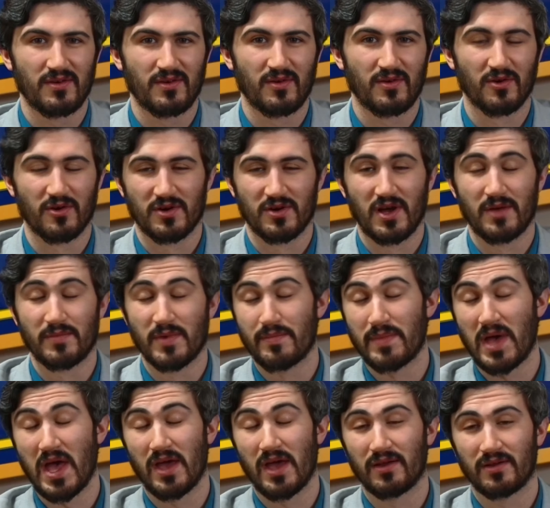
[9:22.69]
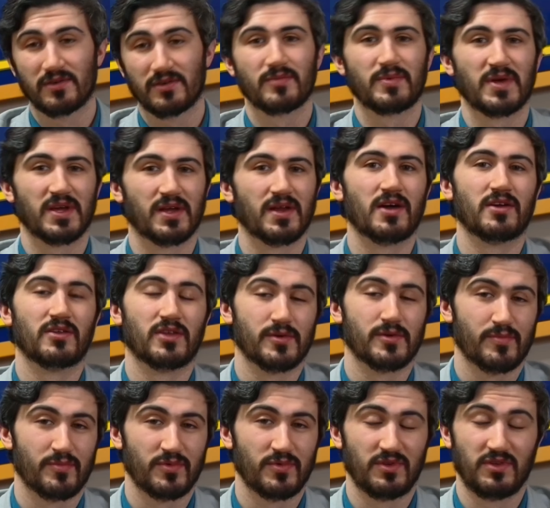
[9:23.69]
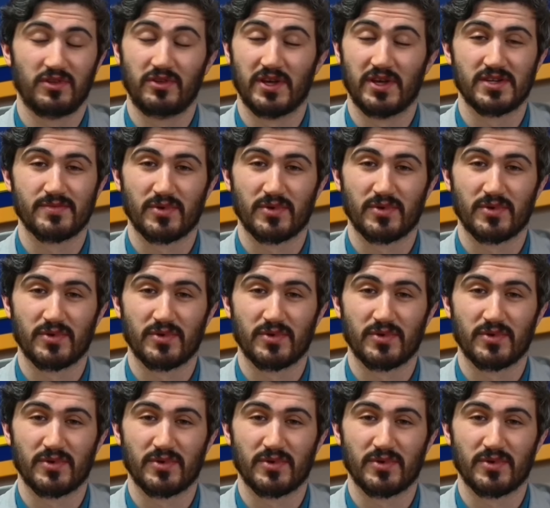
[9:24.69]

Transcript: or a meme, depending on how you like